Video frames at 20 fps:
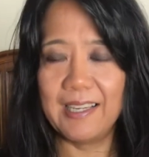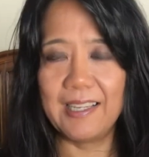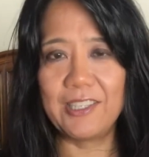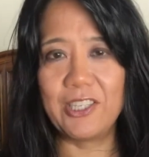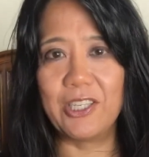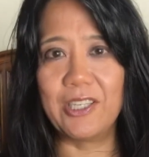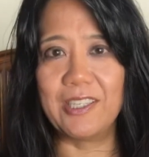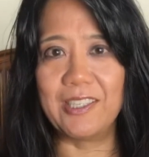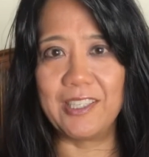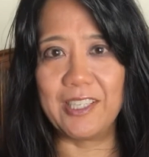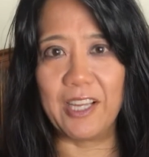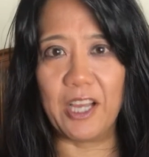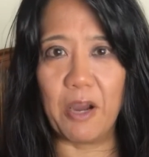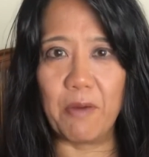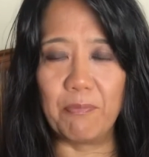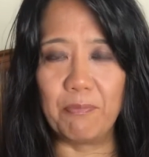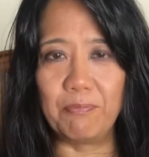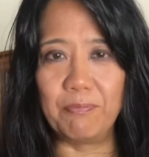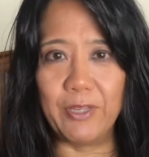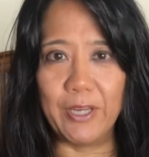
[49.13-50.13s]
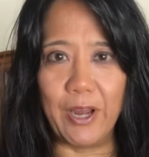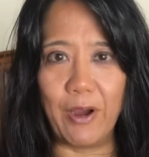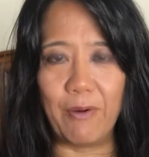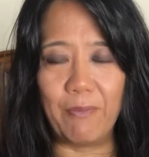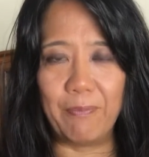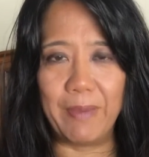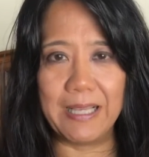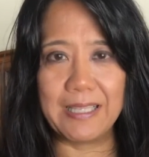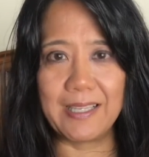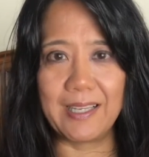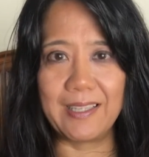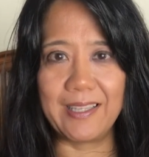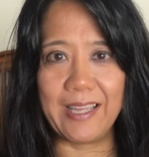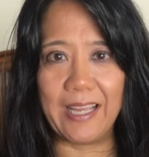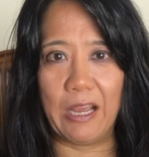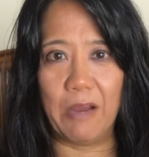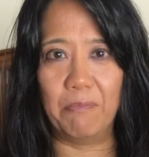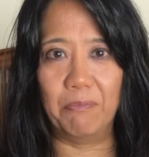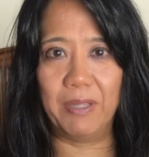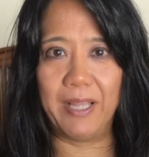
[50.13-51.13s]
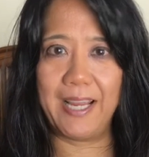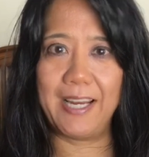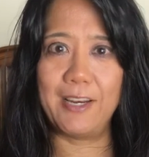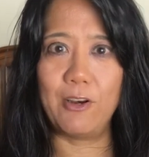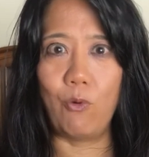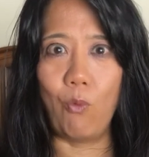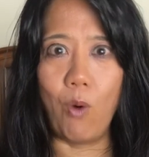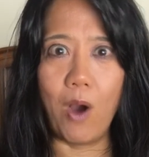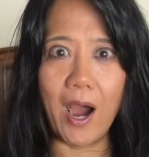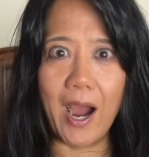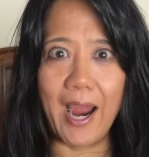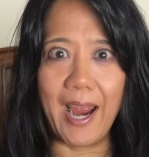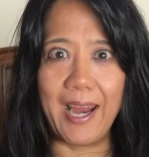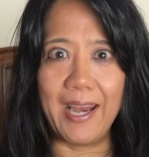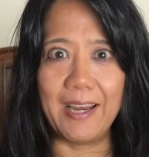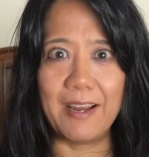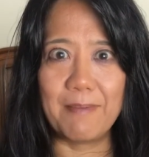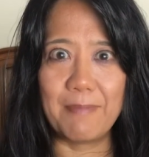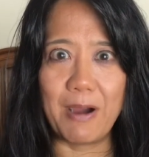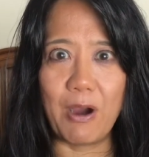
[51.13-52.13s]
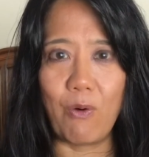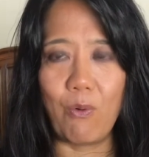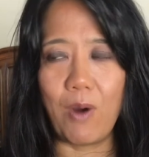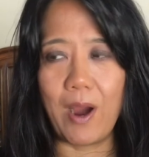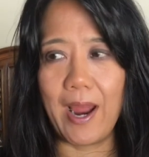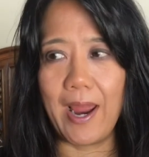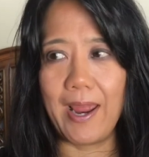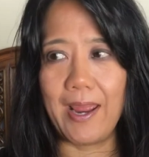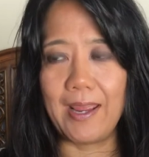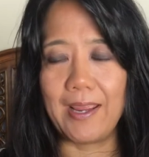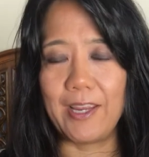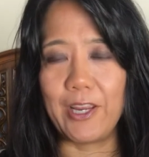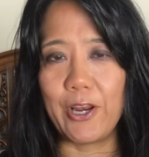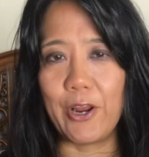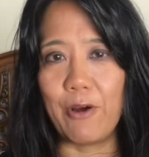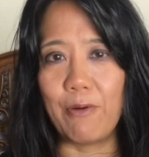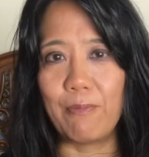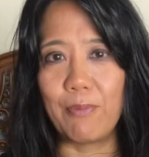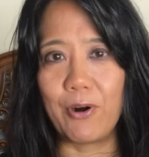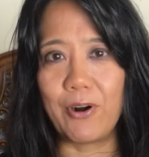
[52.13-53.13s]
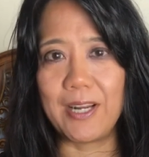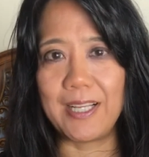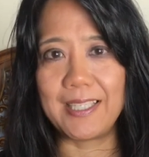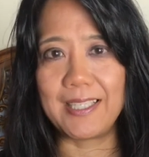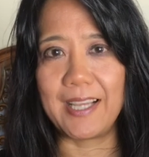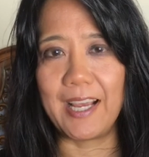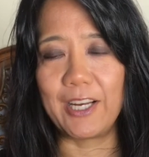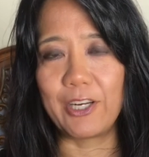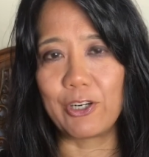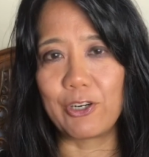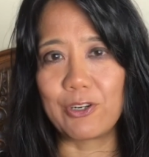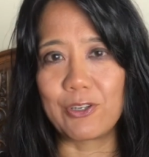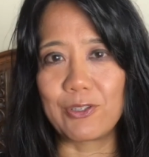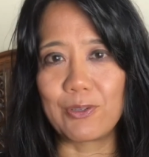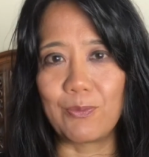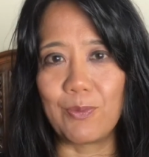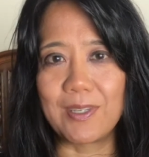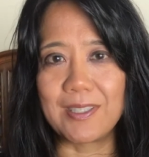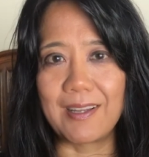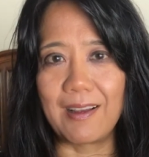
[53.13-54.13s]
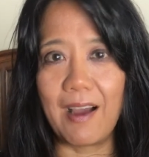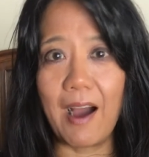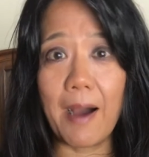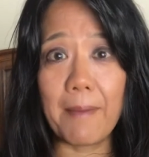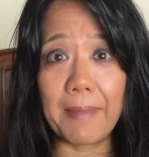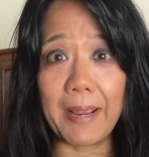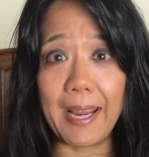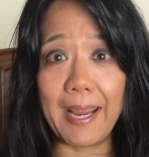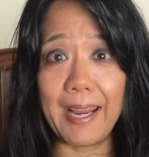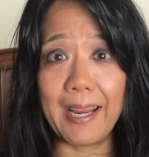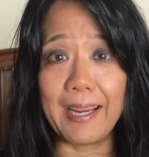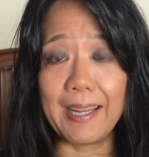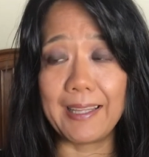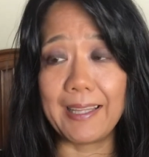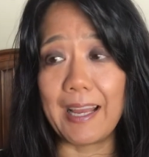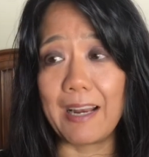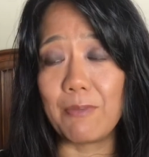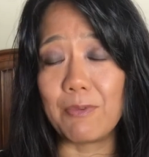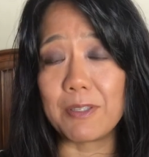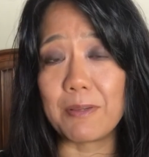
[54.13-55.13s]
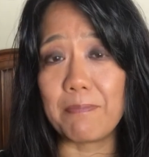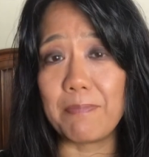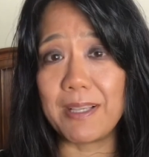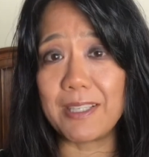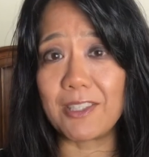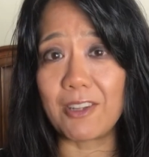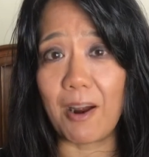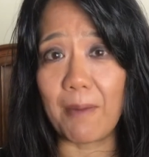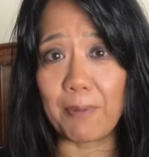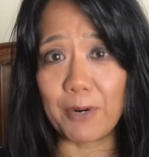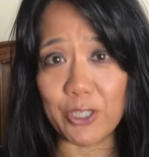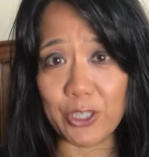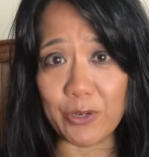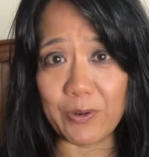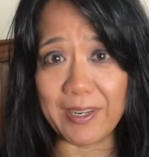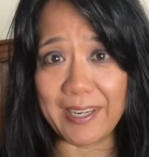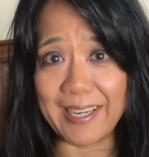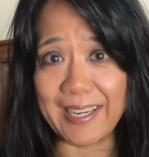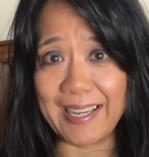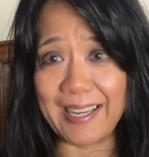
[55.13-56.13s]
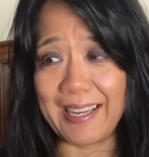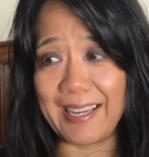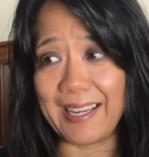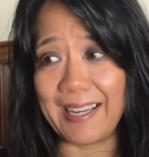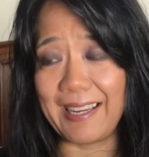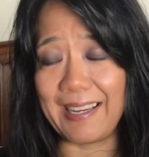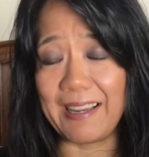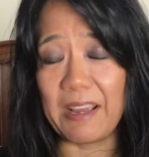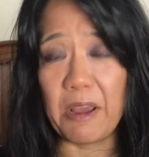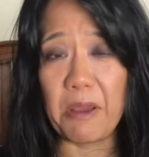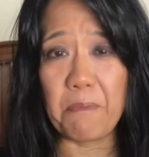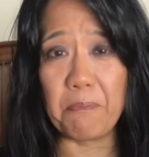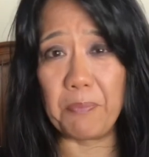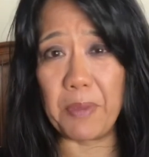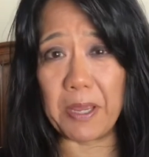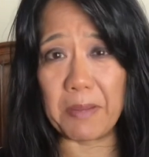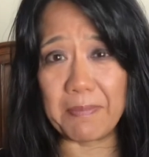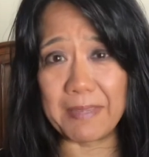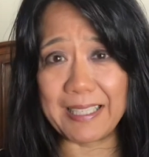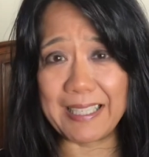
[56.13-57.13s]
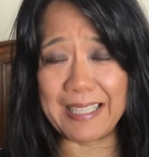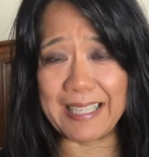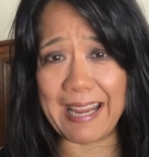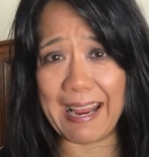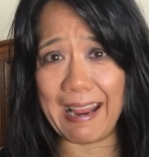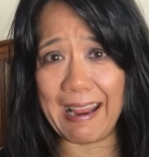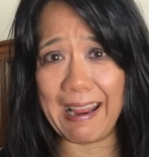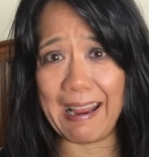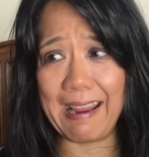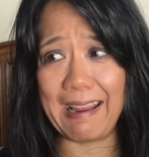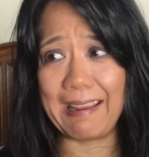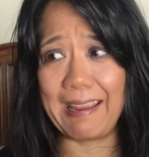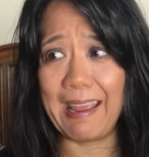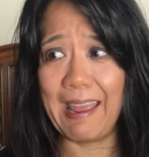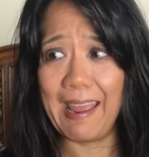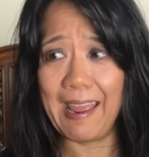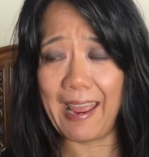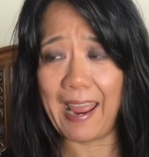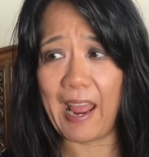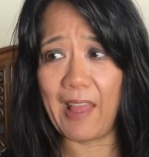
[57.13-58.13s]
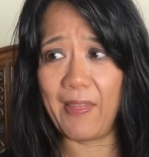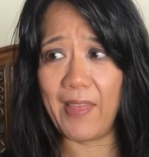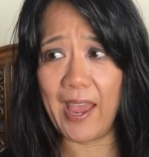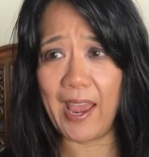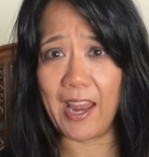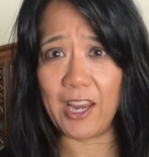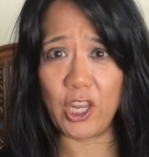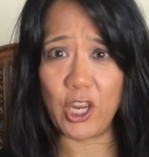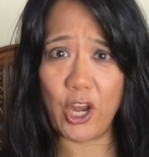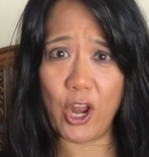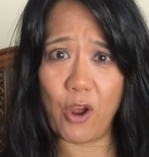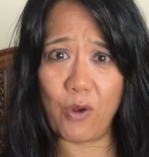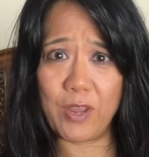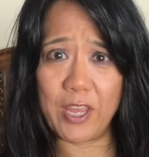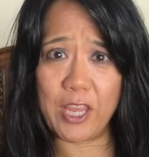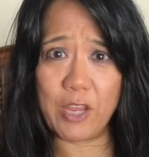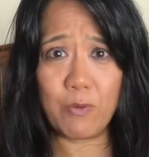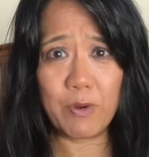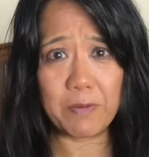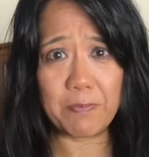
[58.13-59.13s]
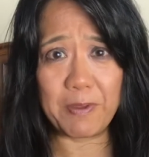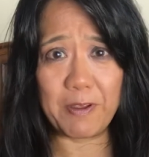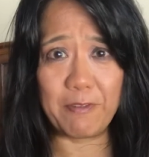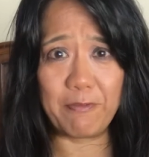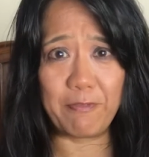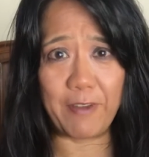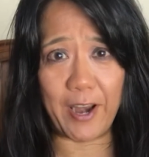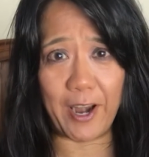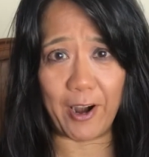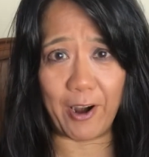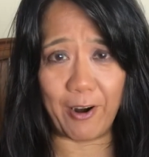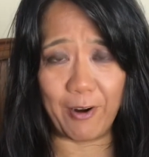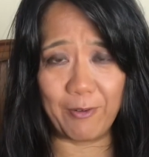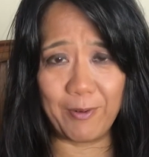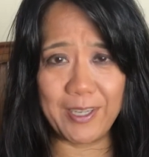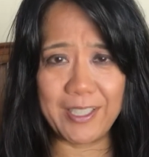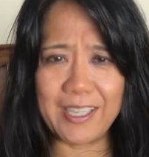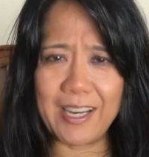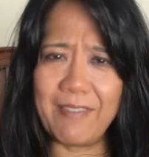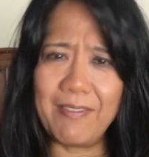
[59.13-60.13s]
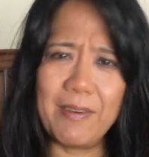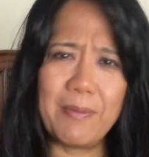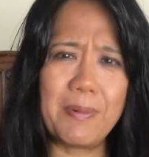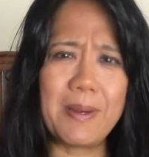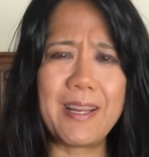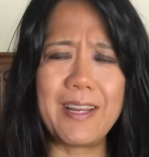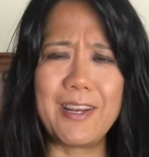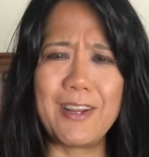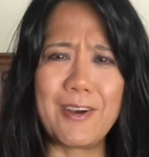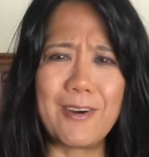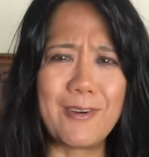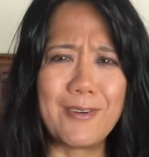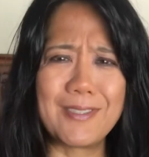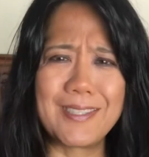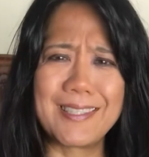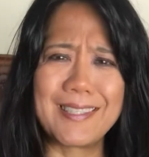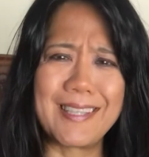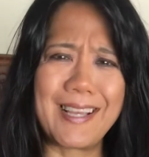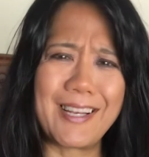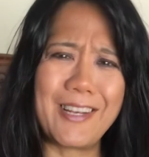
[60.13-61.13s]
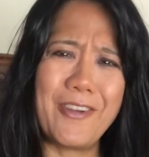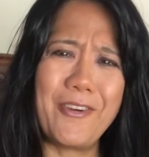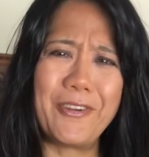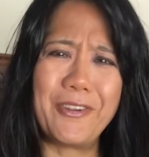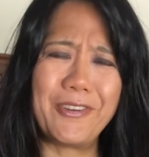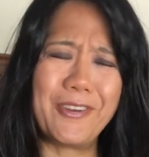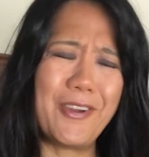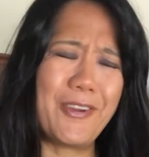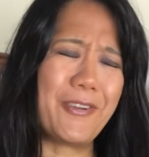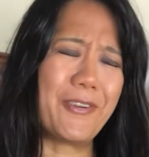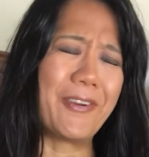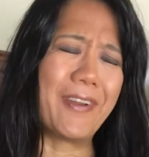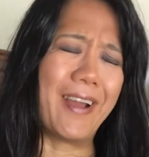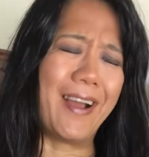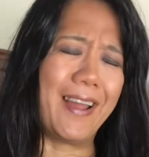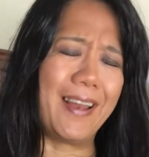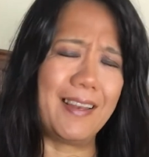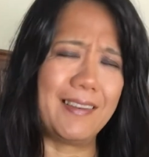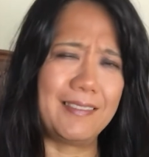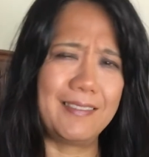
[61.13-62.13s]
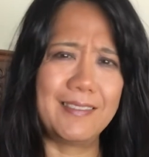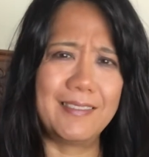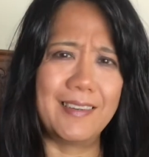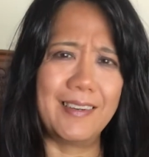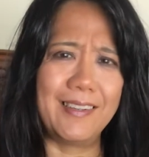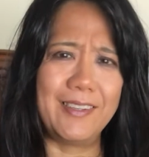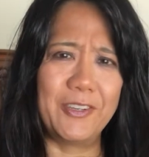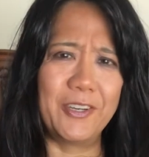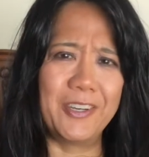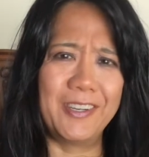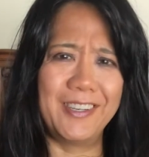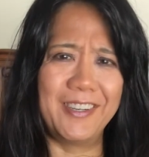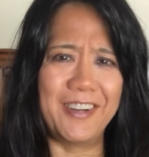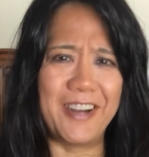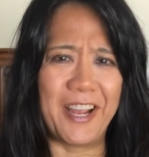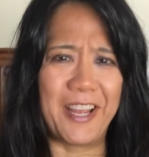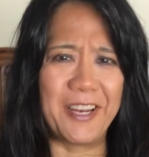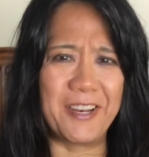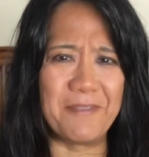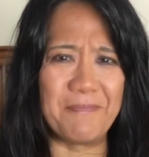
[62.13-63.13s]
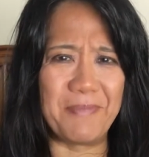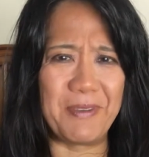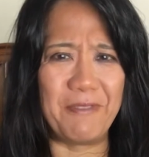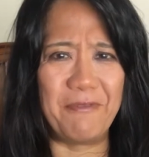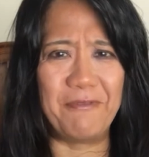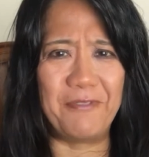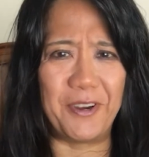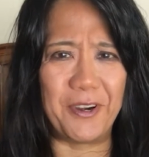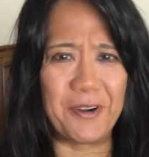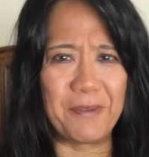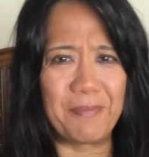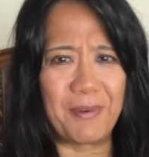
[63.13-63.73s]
to basically complain and whine about why, Bernie Sanders wasn't coming, and that it was a missed opportunity, big mistake, and that, he would be fair, which everybody knows is like, no, you're not. You're not going to be fair to